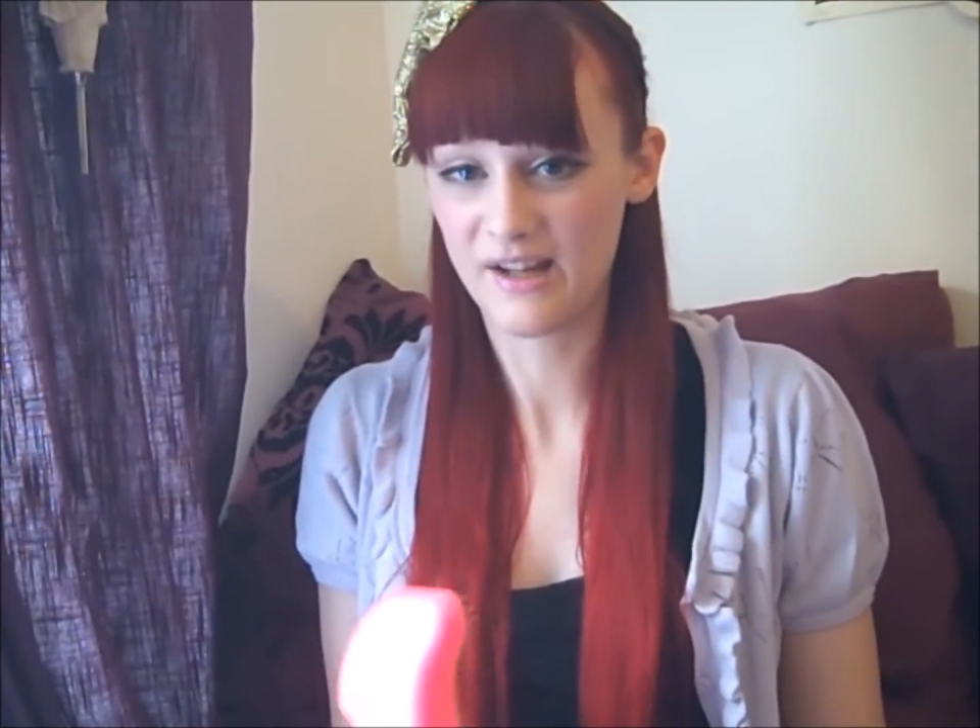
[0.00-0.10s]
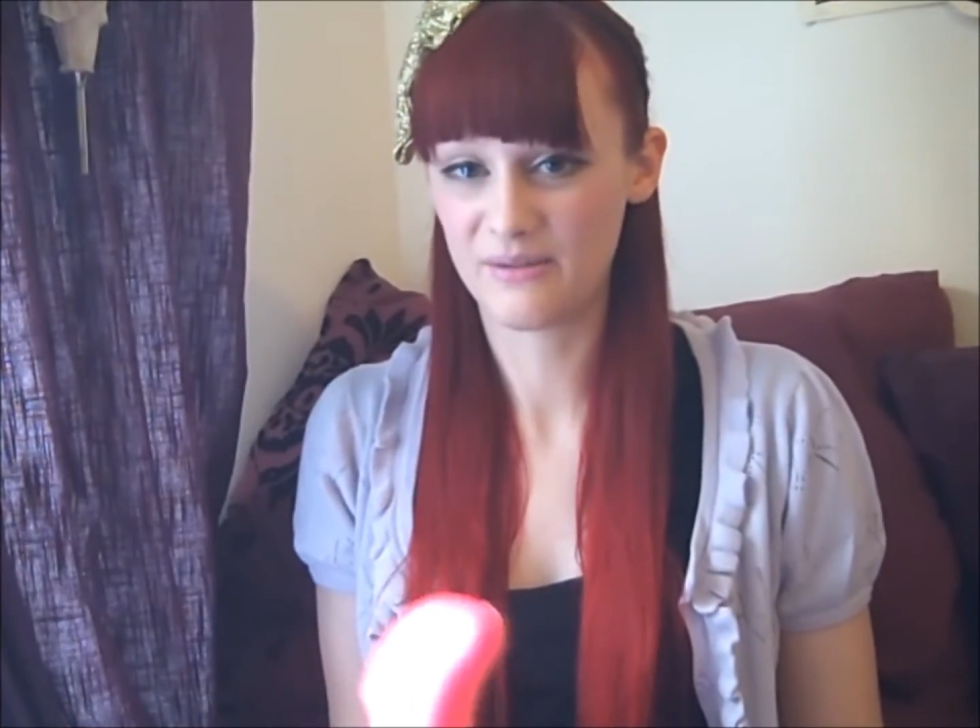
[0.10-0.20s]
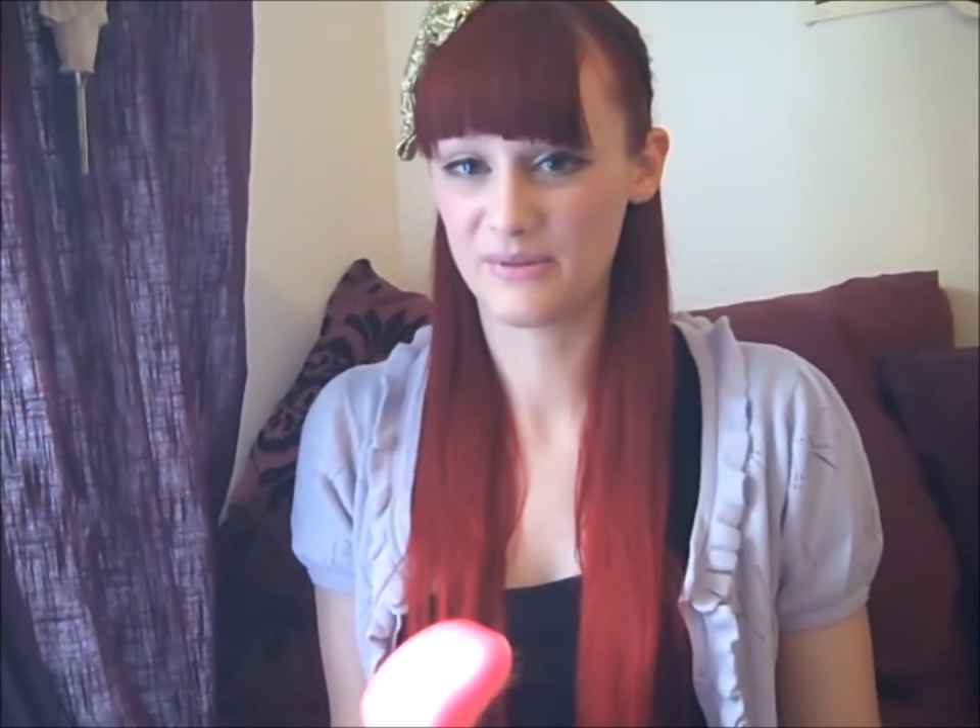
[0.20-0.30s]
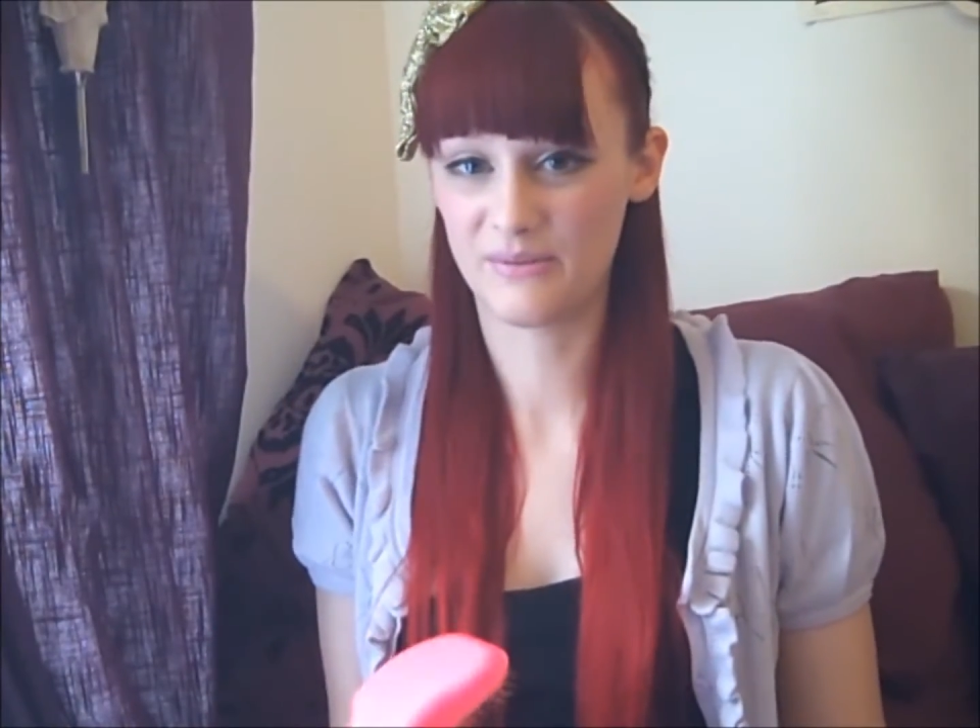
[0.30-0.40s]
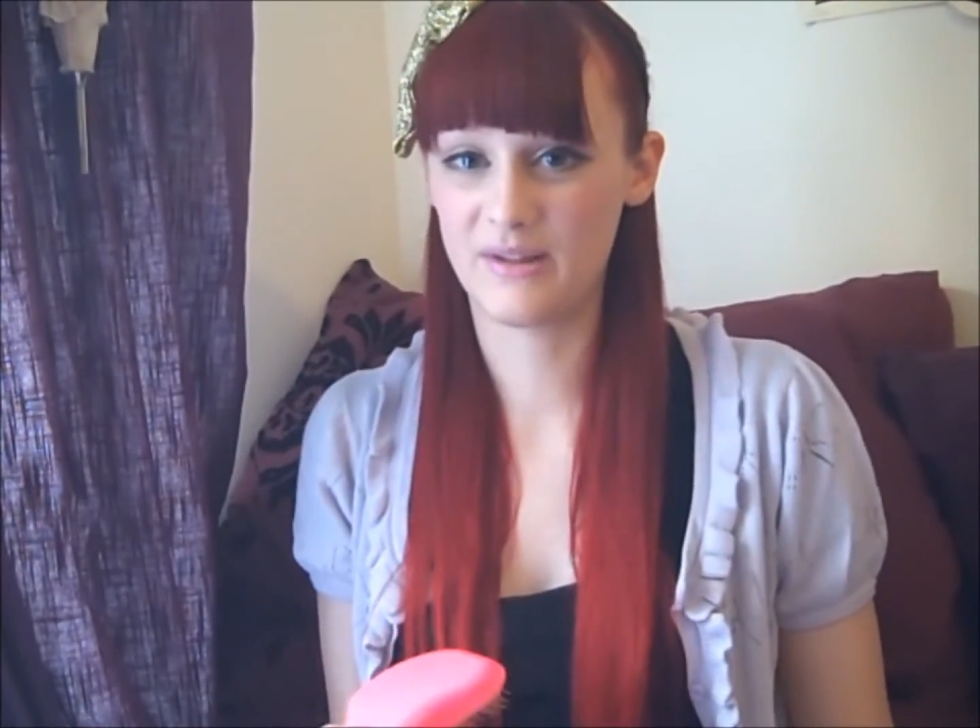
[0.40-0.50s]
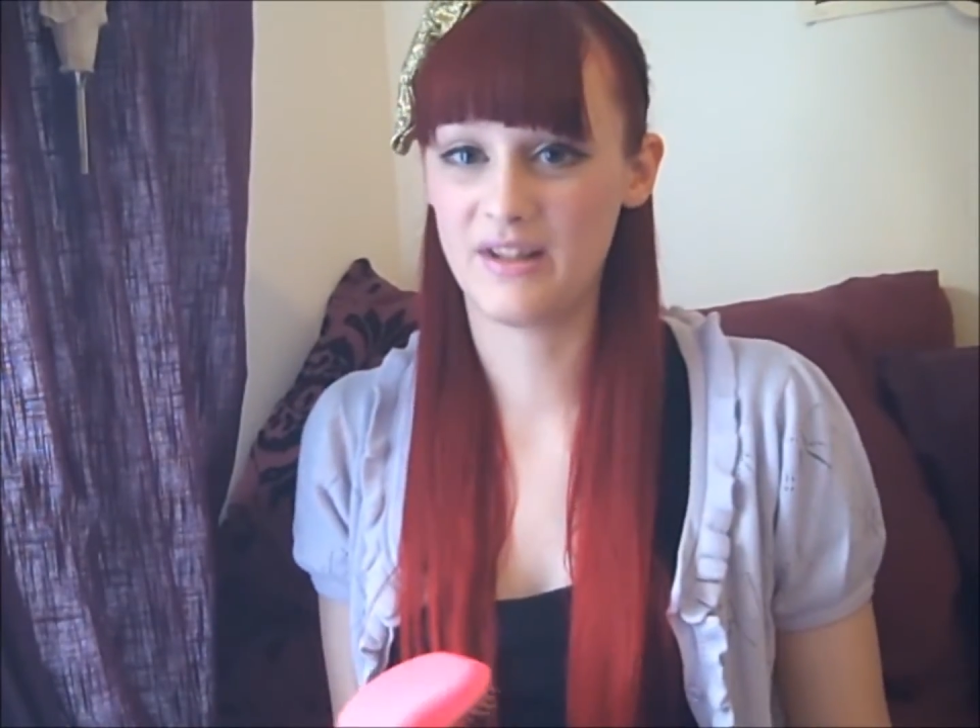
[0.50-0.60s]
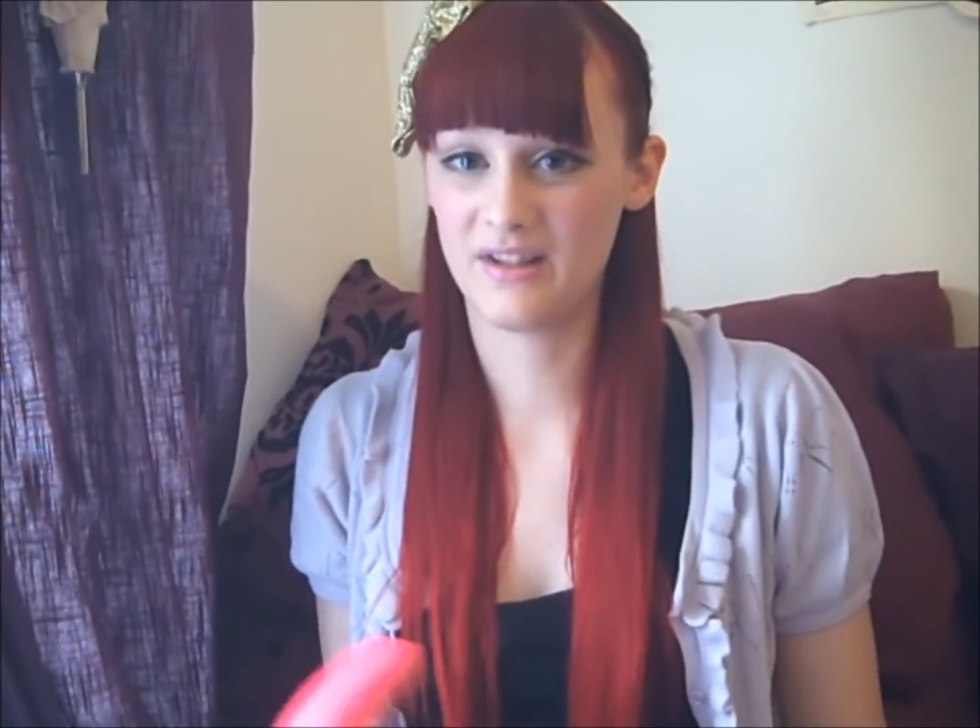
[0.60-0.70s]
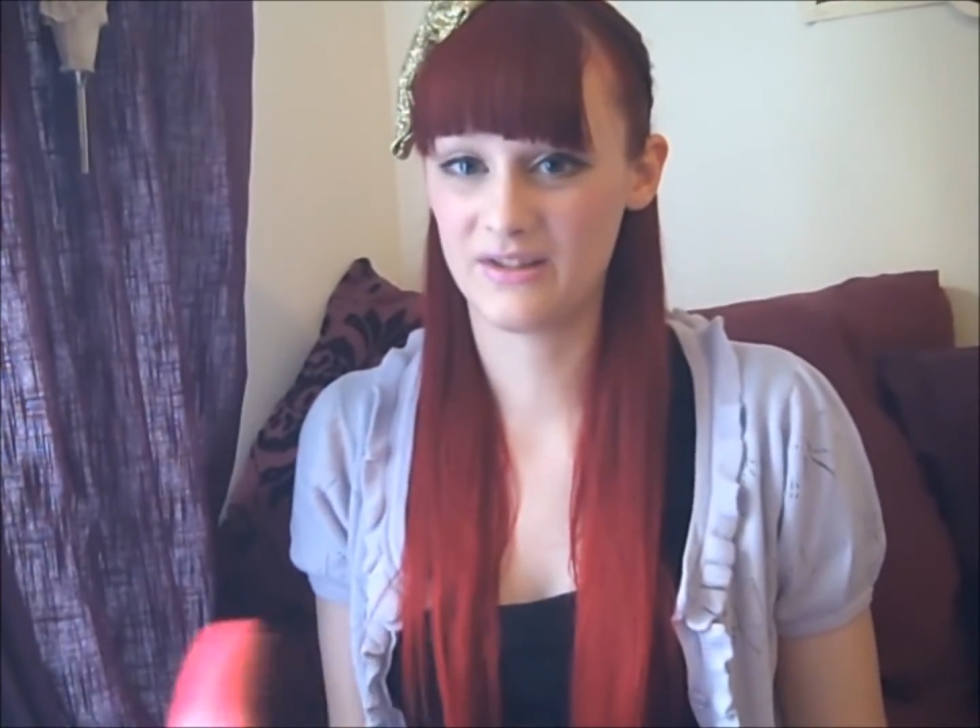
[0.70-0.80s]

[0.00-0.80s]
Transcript: helped with